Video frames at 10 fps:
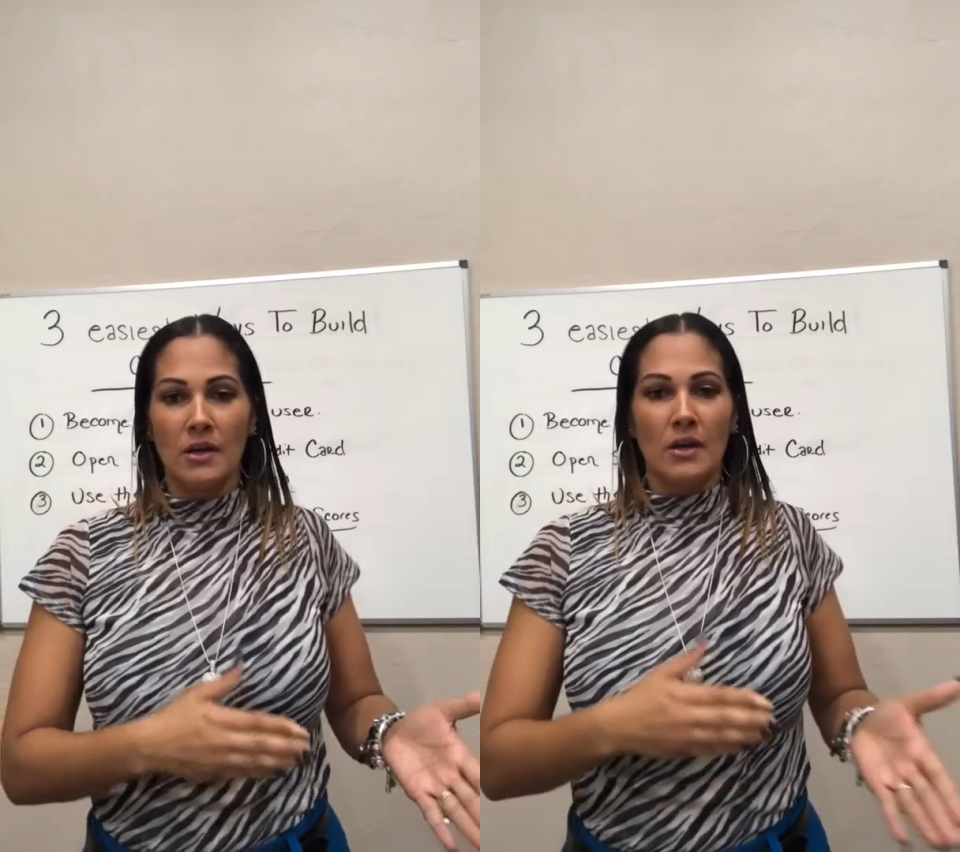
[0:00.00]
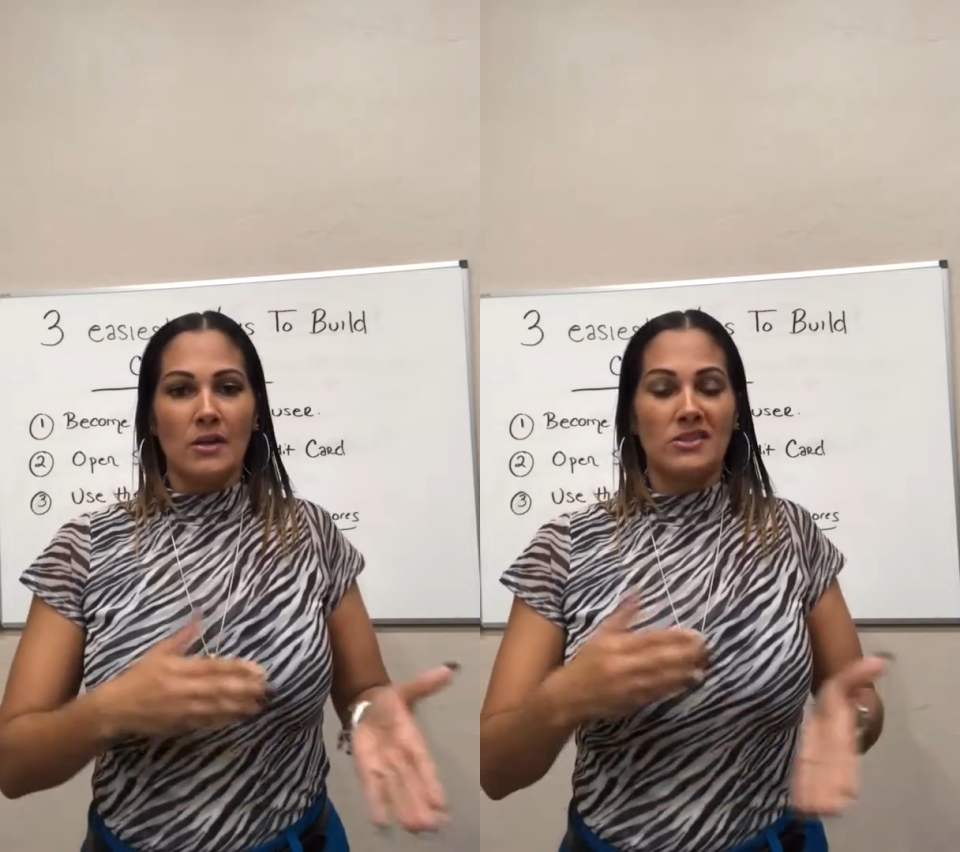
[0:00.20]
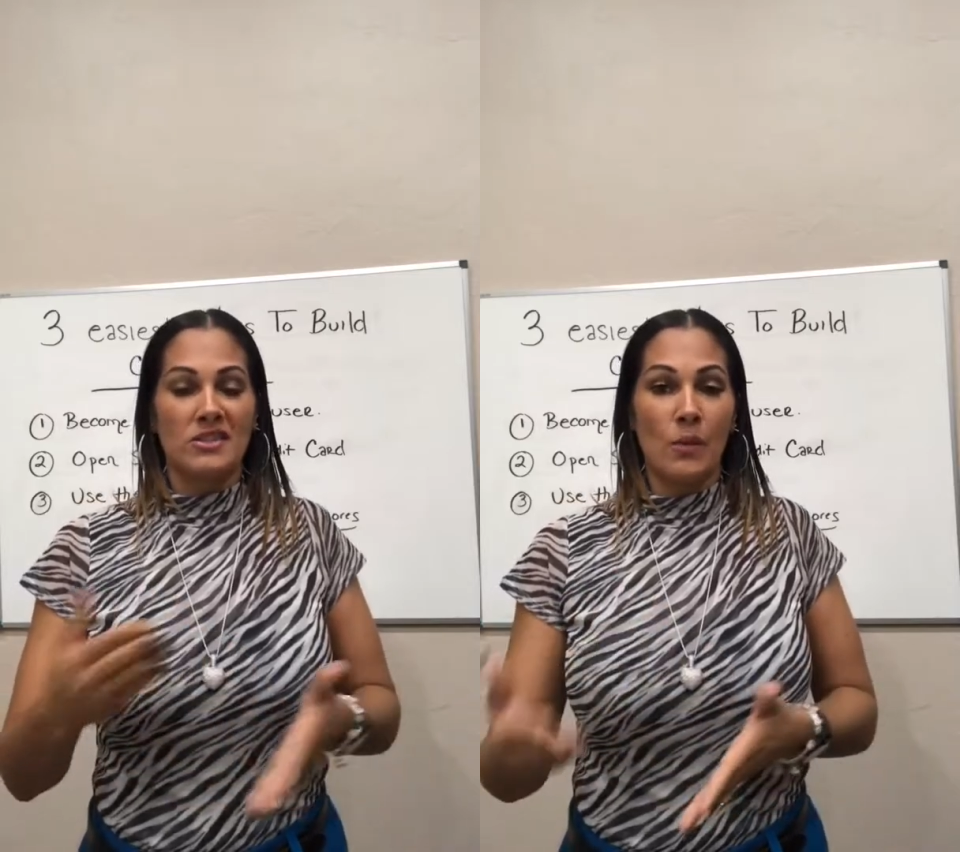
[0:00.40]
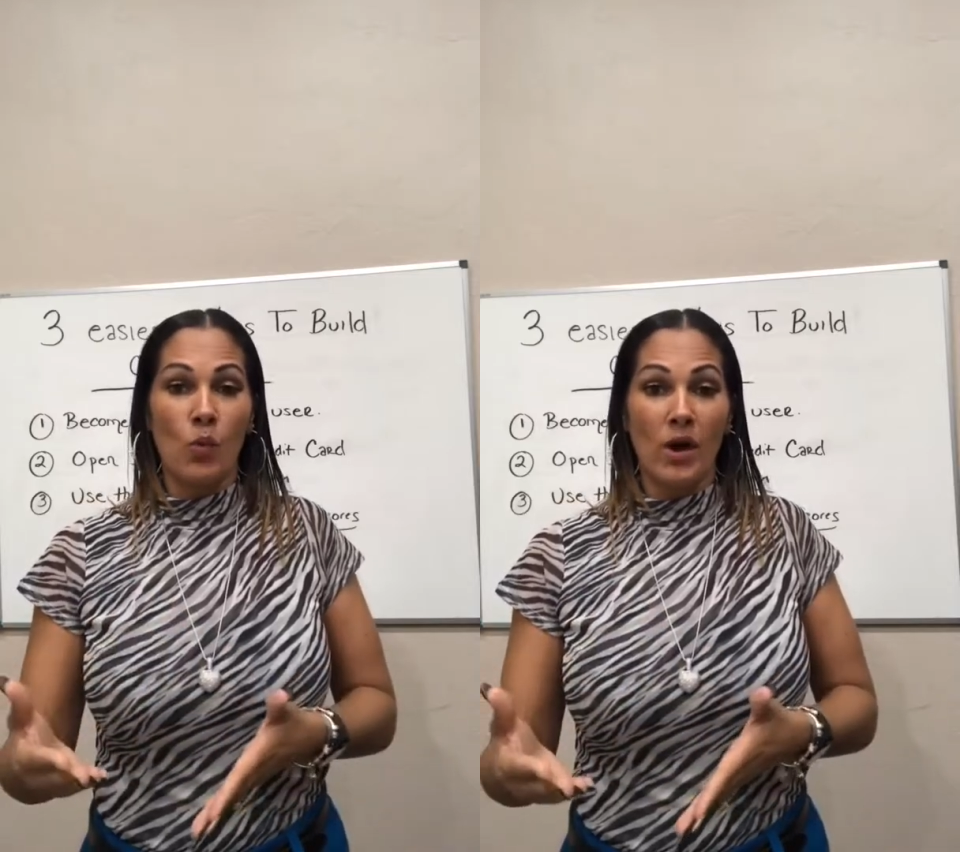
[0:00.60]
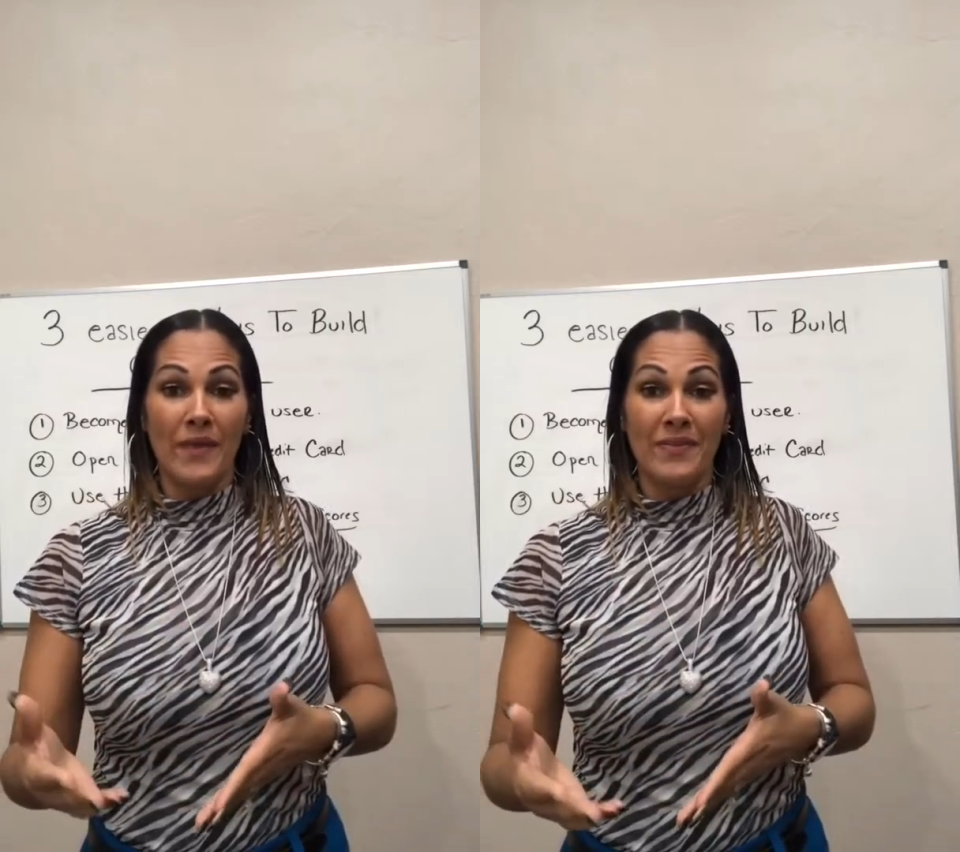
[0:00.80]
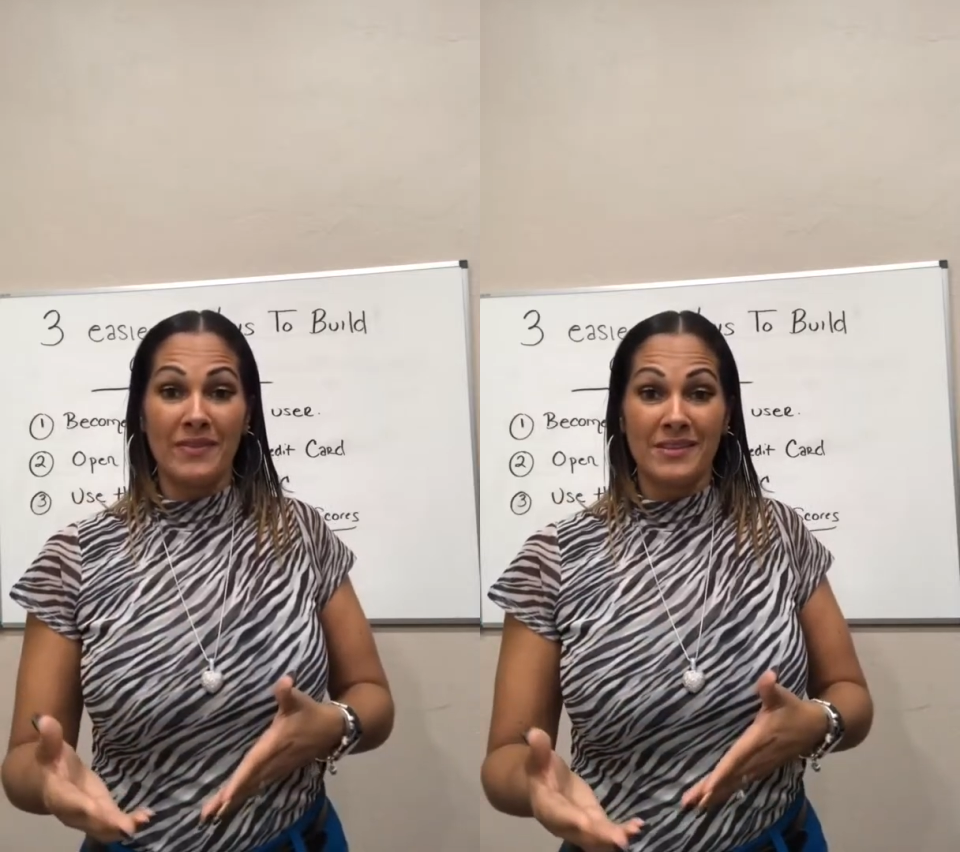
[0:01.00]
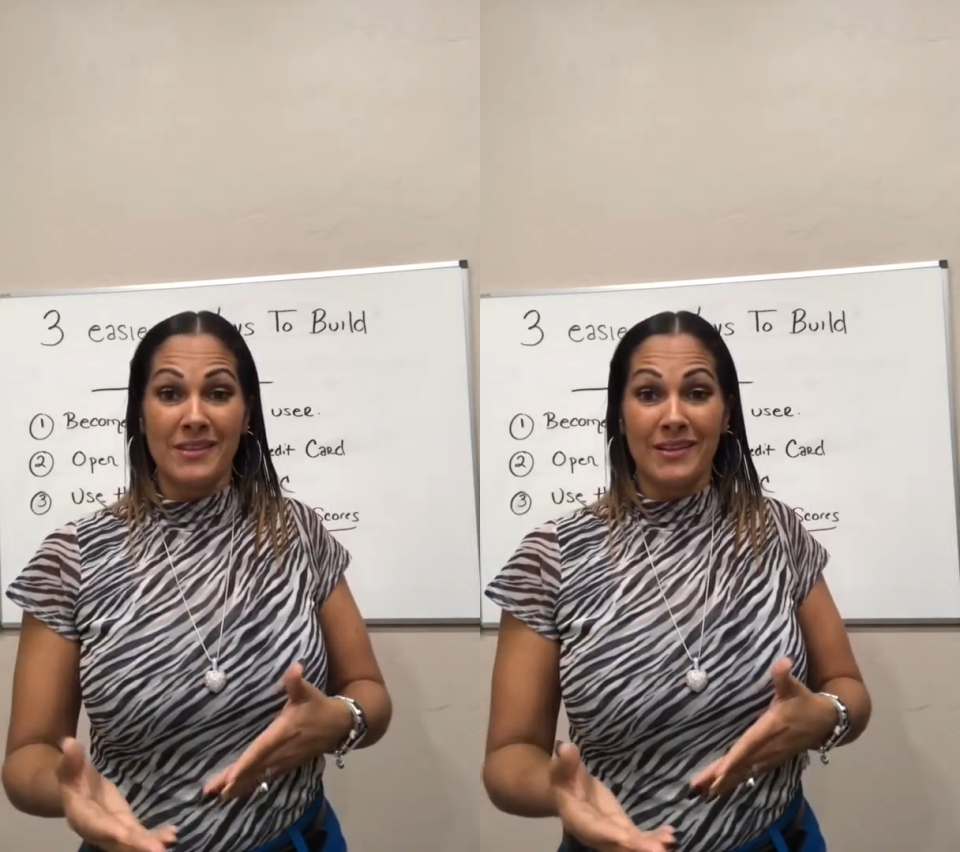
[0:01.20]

someone's